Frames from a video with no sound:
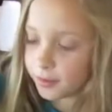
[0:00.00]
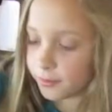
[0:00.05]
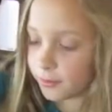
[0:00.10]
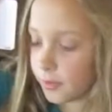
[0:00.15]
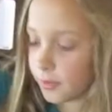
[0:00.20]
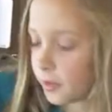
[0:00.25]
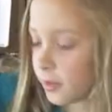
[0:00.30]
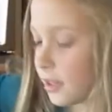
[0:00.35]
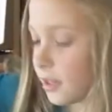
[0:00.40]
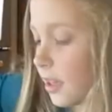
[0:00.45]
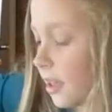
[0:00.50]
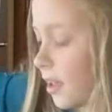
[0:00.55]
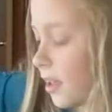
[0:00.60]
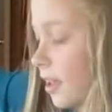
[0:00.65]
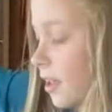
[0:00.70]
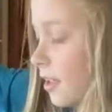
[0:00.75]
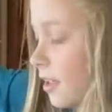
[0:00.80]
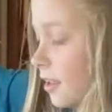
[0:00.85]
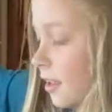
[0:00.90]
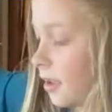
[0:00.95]
Okay,
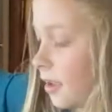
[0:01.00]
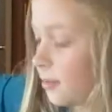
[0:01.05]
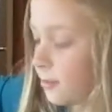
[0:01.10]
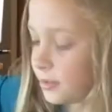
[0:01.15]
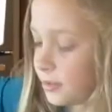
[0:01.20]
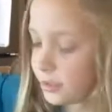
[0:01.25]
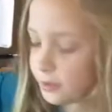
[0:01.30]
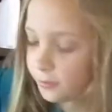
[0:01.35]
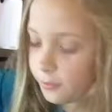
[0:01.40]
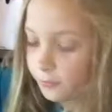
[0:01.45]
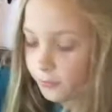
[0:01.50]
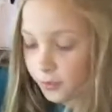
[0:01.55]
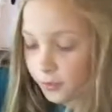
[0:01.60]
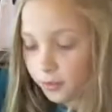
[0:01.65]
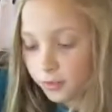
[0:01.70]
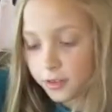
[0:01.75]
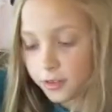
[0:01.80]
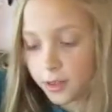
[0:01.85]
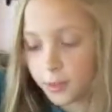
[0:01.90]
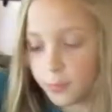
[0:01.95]
and I'm still
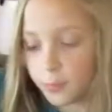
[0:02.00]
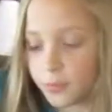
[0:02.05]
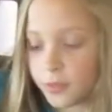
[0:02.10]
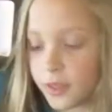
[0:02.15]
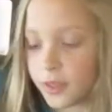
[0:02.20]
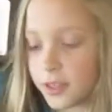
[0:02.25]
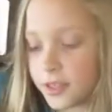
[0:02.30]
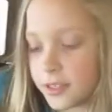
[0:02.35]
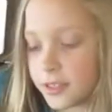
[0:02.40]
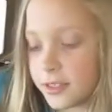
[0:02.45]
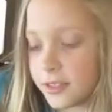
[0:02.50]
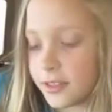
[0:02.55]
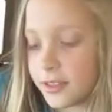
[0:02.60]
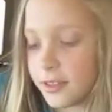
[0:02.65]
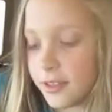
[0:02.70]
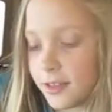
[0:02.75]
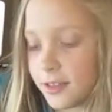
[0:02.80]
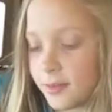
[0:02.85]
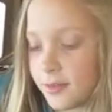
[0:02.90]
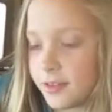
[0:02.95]
filling up this.
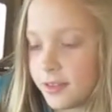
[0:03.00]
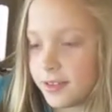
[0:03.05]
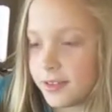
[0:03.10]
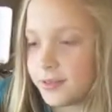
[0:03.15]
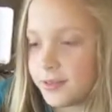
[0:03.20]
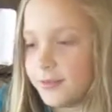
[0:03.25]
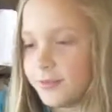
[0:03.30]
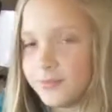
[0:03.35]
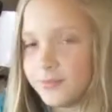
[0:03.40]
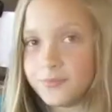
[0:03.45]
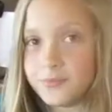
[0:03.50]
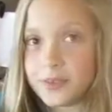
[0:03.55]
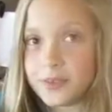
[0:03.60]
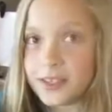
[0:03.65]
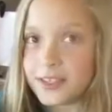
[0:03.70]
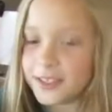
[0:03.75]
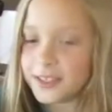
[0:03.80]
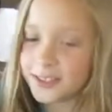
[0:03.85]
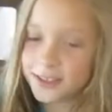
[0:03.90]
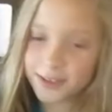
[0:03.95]
I'm getting big
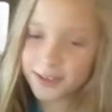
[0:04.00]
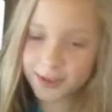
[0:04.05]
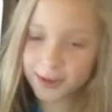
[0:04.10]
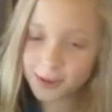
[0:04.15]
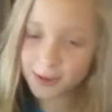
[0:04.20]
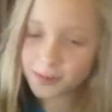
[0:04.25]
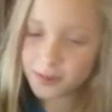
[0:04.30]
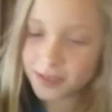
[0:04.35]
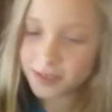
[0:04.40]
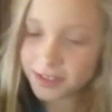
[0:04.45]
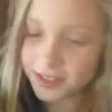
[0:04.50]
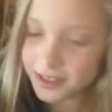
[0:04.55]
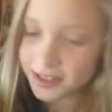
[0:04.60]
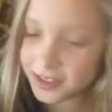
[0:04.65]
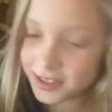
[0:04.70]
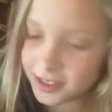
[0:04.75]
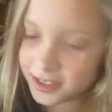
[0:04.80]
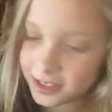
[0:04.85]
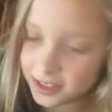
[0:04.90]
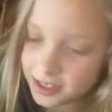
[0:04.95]
scoops and
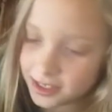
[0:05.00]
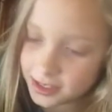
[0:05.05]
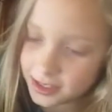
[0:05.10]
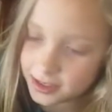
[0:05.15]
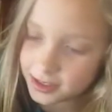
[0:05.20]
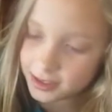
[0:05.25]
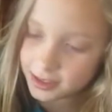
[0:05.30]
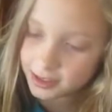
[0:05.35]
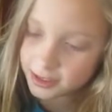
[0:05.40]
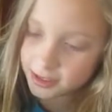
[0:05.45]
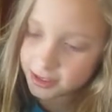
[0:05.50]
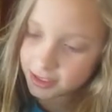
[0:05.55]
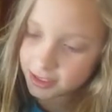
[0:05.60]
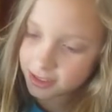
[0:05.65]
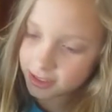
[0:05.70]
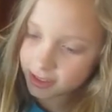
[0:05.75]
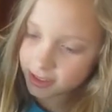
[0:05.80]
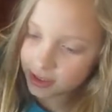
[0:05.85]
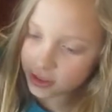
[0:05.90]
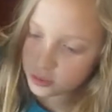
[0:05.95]
just trying
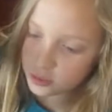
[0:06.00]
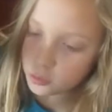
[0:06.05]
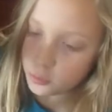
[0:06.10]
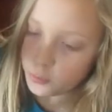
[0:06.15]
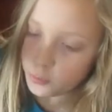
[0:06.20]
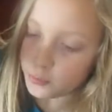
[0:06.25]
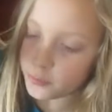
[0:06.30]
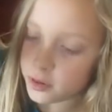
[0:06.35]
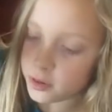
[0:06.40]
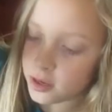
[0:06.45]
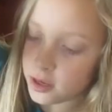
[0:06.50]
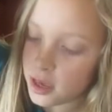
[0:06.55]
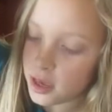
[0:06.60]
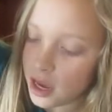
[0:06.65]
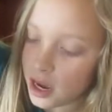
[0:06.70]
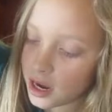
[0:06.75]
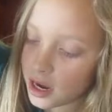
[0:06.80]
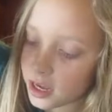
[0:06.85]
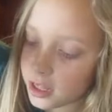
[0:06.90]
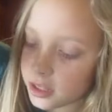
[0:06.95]
to scoop.
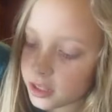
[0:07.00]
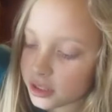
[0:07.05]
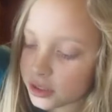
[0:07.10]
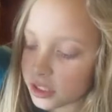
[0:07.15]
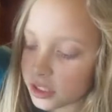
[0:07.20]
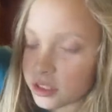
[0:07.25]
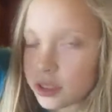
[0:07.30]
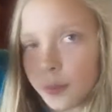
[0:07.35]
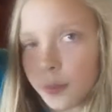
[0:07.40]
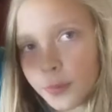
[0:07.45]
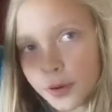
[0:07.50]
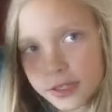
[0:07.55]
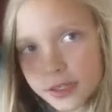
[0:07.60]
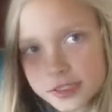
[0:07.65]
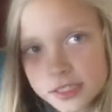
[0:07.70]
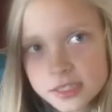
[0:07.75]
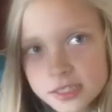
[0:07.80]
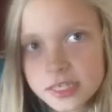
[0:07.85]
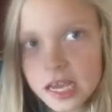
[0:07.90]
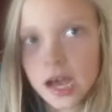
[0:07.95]
I kind of tried to push
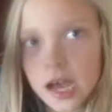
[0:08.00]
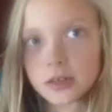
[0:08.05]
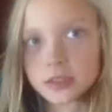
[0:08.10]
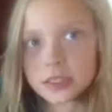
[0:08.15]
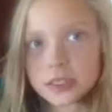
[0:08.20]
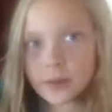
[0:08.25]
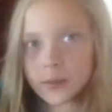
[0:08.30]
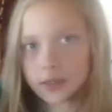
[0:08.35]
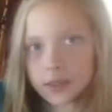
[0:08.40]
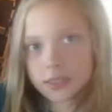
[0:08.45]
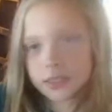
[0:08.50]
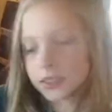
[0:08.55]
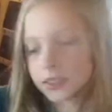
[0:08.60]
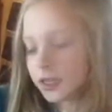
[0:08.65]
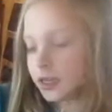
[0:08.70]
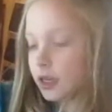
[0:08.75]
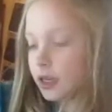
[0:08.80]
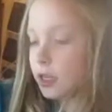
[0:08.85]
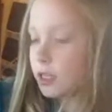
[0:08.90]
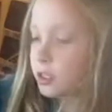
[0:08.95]
it down so
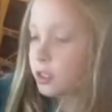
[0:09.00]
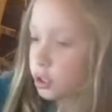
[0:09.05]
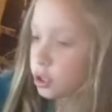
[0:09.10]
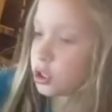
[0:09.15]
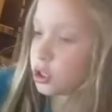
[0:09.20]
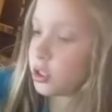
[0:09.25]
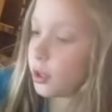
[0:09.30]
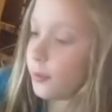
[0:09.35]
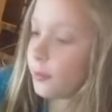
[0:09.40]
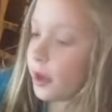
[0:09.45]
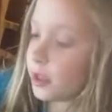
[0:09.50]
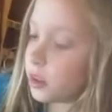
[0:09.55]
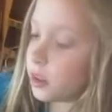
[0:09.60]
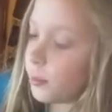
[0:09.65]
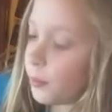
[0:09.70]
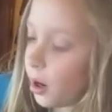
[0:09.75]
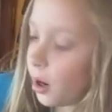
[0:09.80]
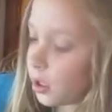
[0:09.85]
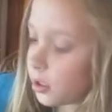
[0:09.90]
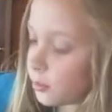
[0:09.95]
there's some at the
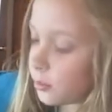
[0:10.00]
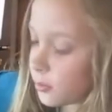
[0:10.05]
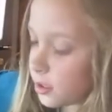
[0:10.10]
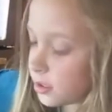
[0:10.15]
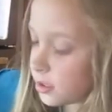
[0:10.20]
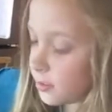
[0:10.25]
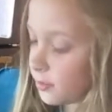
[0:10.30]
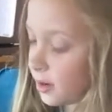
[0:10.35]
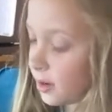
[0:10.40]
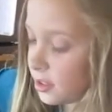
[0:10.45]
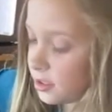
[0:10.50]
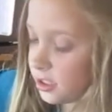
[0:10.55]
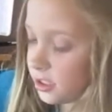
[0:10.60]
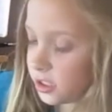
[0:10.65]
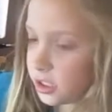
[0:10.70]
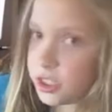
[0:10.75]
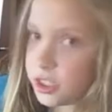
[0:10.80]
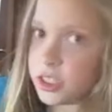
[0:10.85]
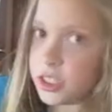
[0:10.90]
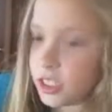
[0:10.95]
bottom because it might
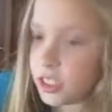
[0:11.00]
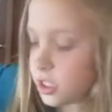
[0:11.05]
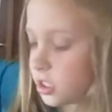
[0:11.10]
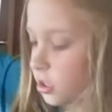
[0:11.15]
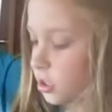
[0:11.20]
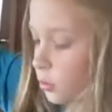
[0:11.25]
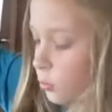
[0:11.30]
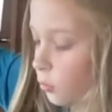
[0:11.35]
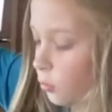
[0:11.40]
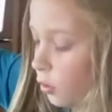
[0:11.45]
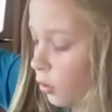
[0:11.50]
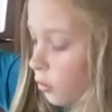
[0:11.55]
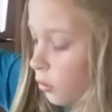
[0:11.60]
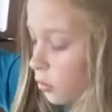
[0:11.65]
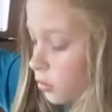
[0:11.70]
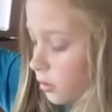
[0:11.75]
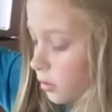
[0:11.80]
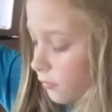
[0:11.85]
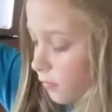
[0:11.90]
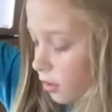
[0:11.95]
just stick to the
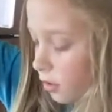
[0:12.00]
walls of the